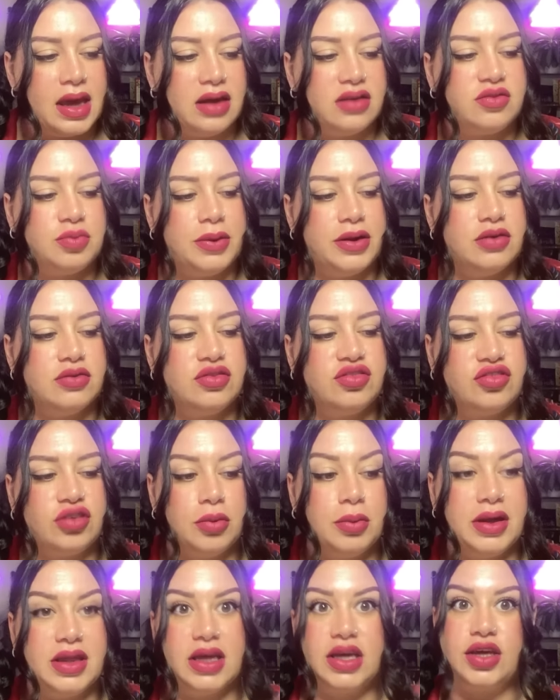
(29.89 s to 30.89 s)
Spirit was
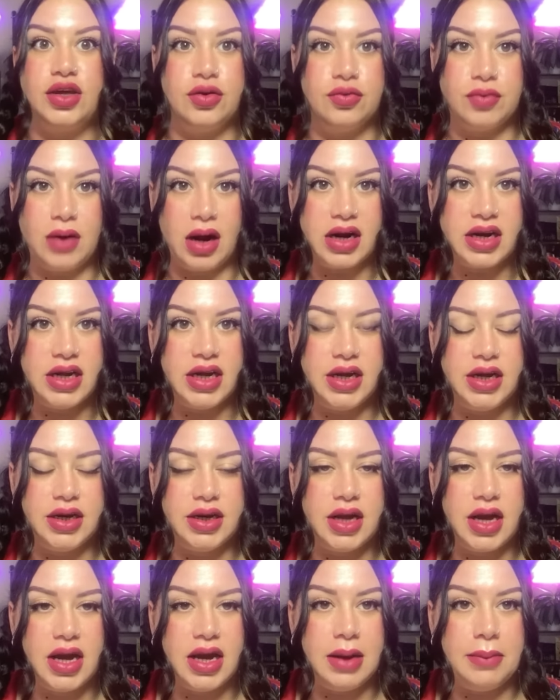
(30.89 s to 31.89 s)
showing me like you
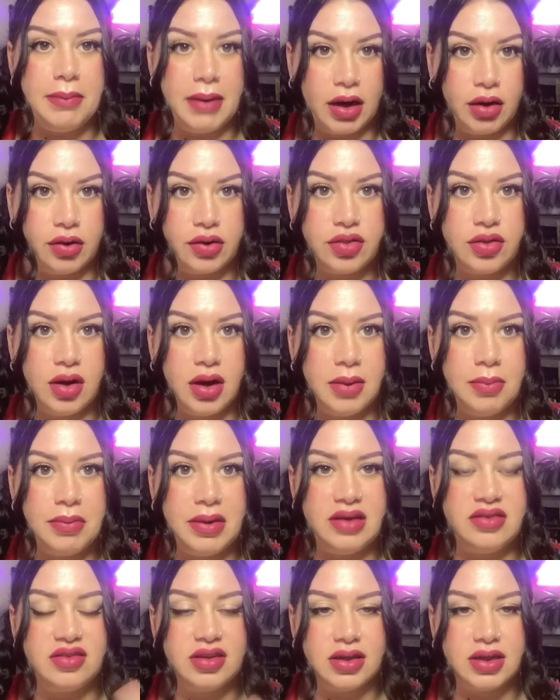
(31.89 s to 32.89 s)
running a marathon,
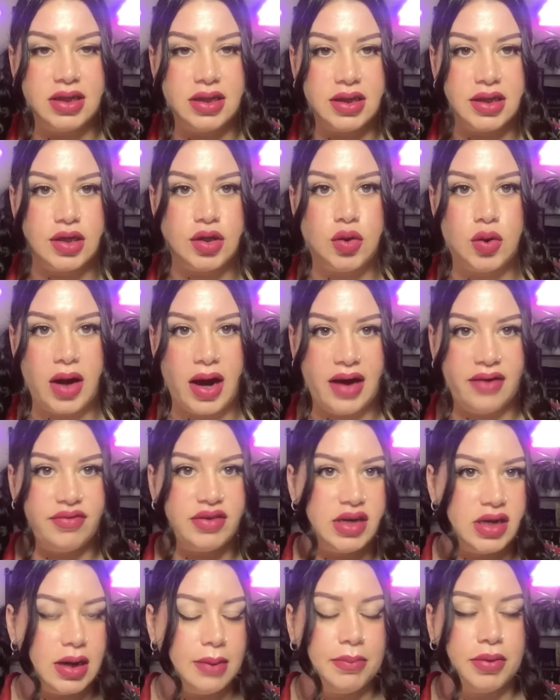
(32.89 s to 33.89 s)
basically. Like you have a
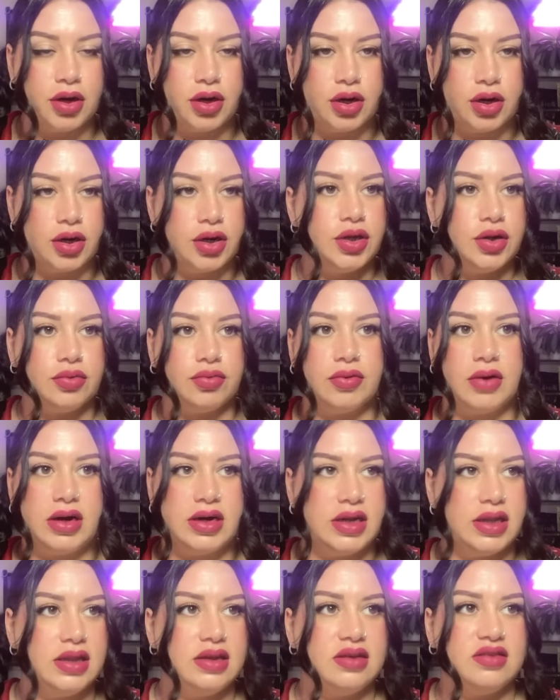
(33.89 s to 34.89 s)
number, you're
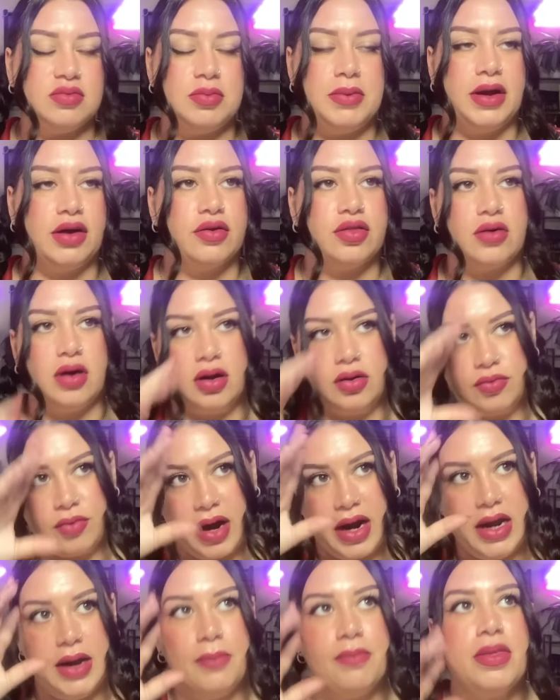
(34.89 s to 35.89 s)
running this marathon,
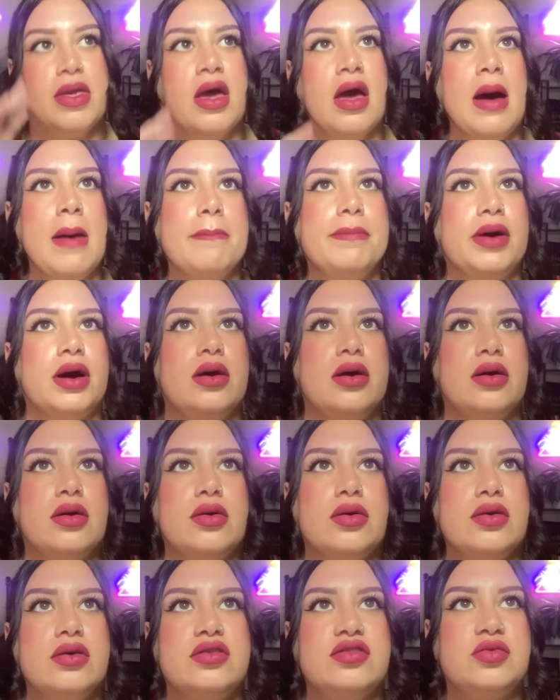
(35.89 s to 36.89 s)
right?
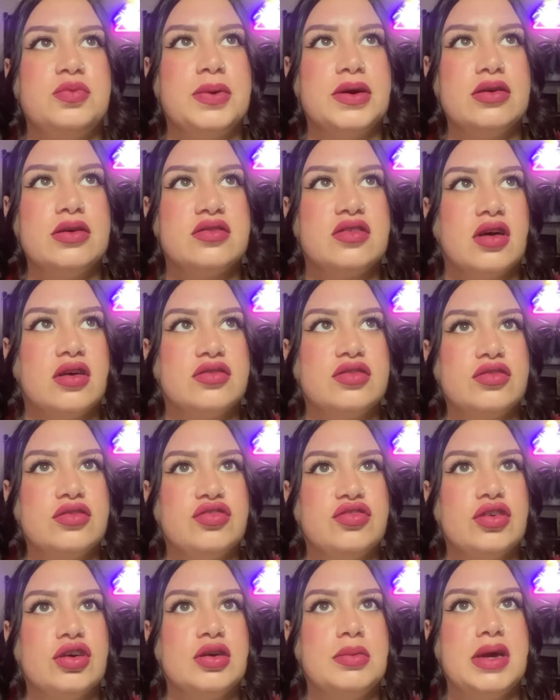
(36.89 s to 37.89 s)
But Spirit was also
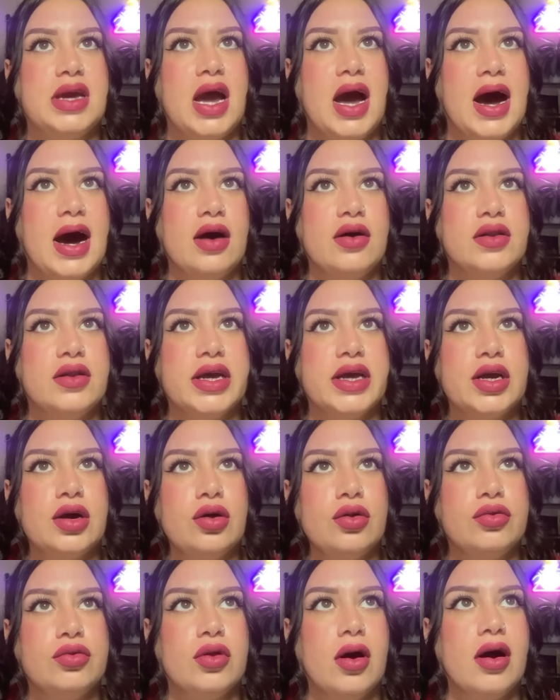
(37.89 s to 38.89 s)
showing me how like
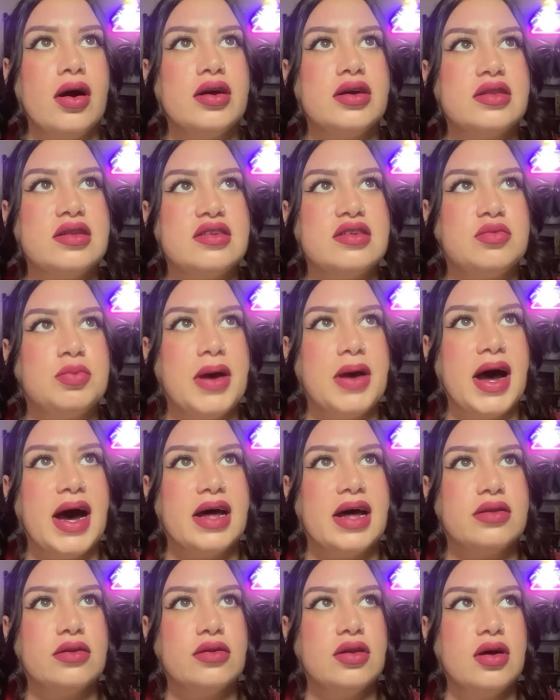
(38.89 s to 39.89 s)
along this
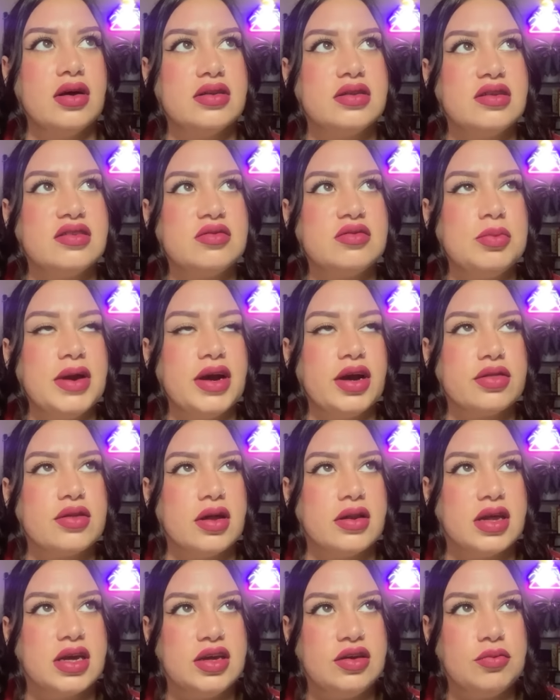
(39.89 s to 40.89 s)
path, along this
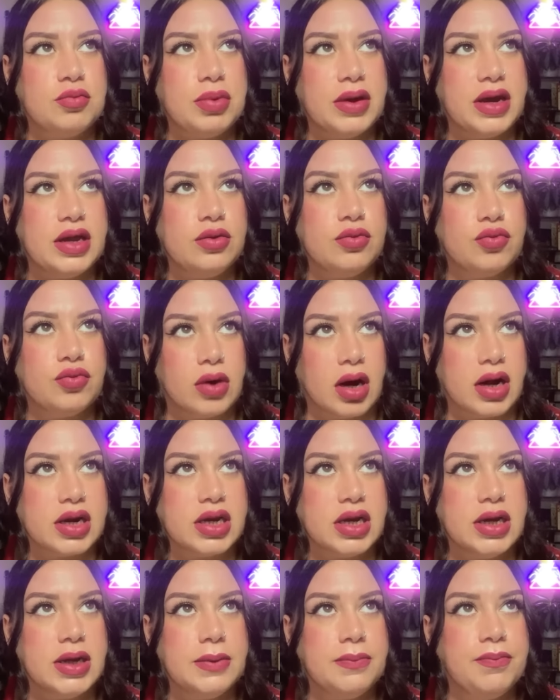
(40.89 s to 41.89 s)
marathon that you've been
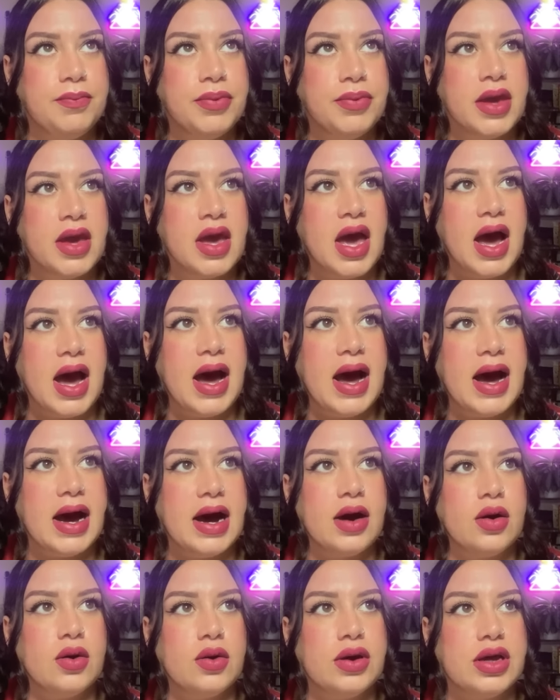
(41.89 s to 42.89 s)
running,
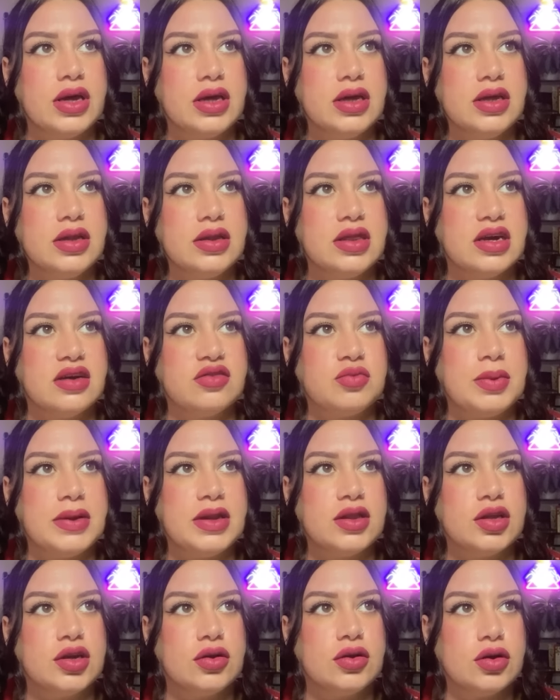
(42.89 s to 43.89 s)
how there's
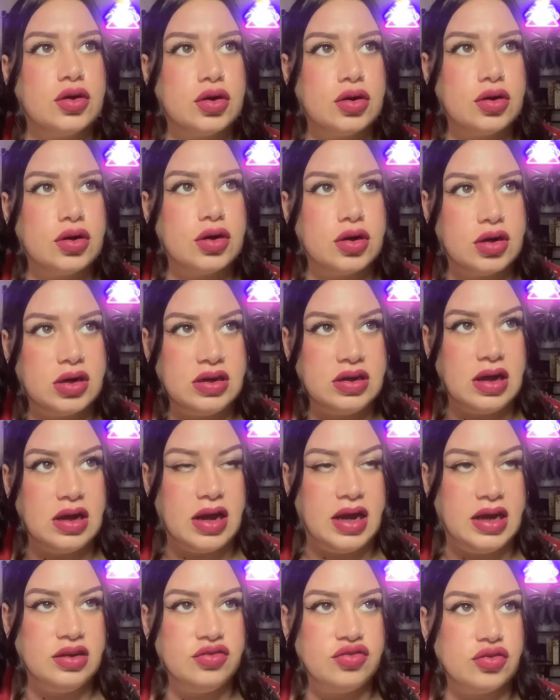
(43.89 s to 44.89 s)
been little
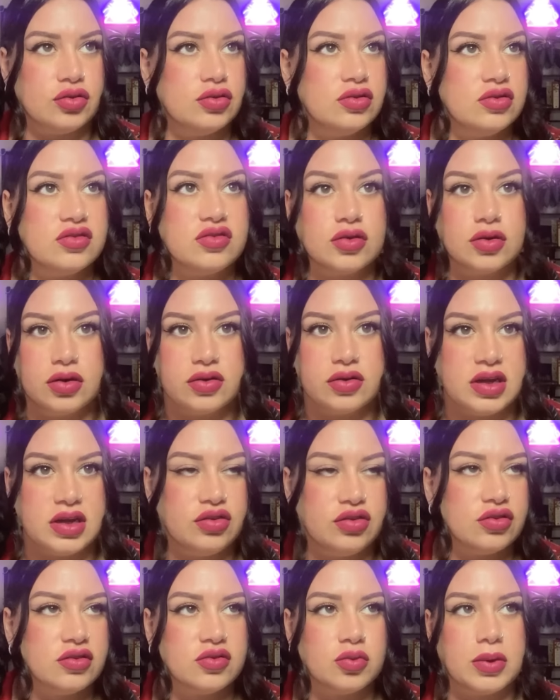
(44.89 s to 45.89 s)
angels, earth
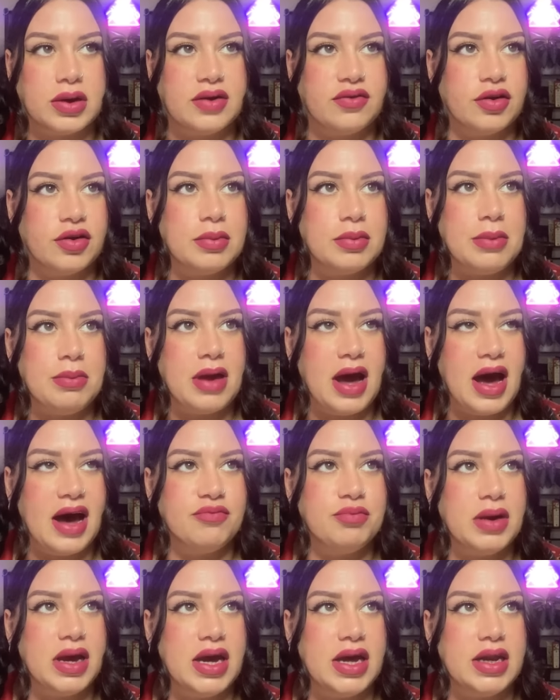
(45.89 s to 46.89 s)
angels, whatever it may
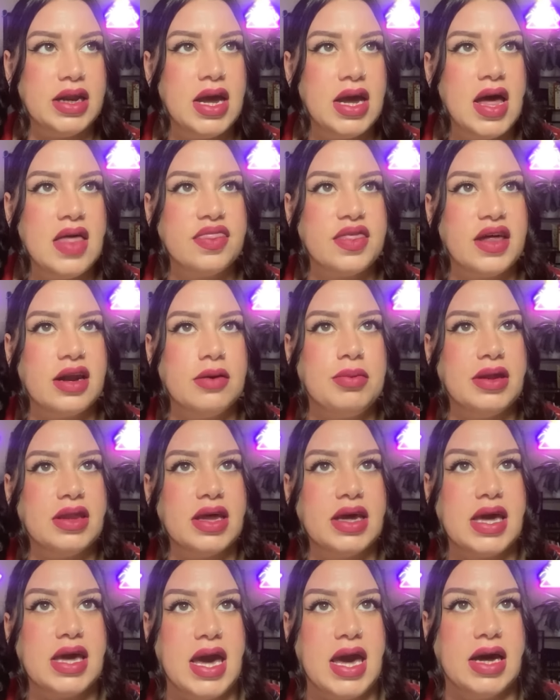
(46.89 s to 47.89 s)
have been, that have been
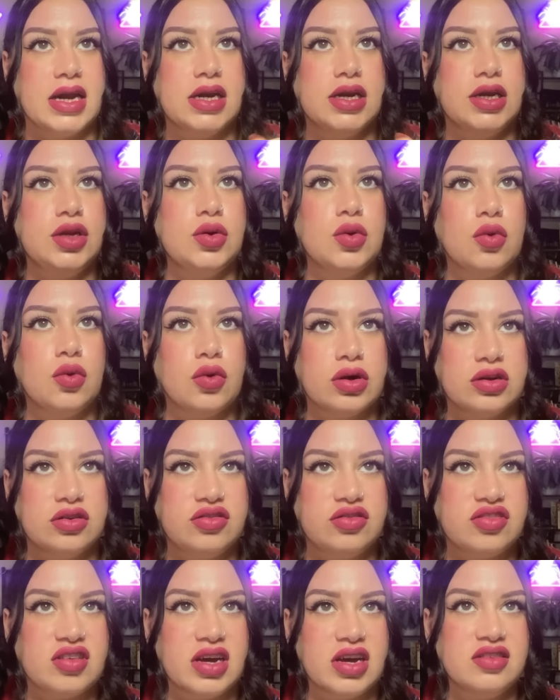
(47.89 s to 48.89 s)
like handing you
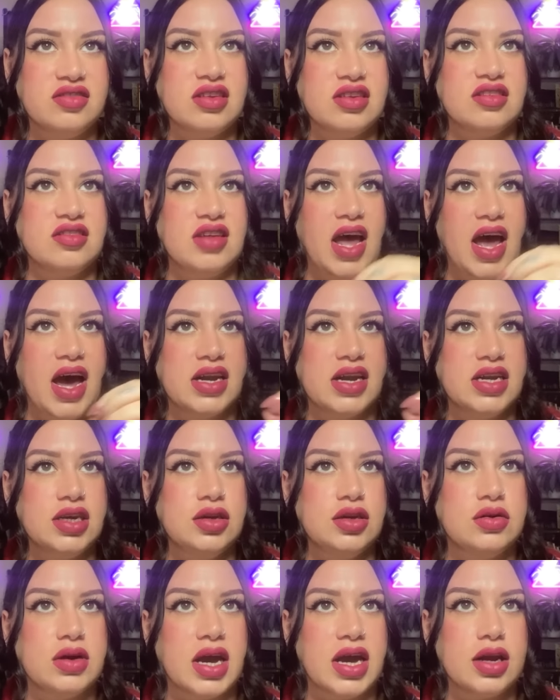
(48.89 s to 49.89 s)
orange slices, handing
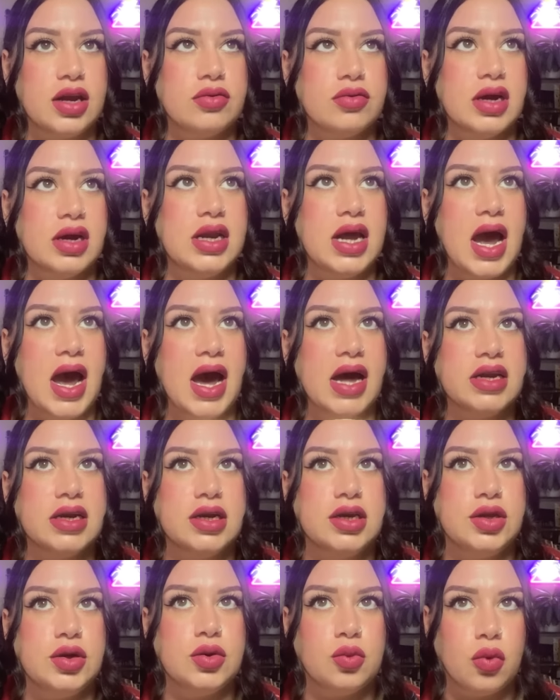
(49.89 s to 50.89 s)
you Gatorade,
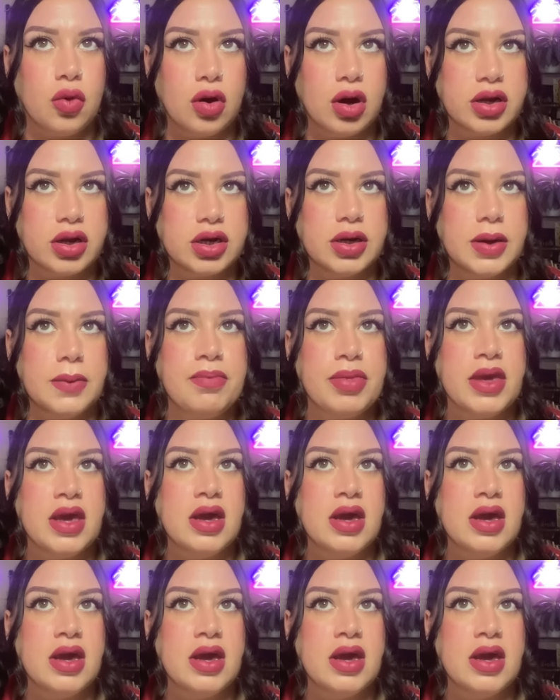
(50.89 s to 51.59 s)
handing you water.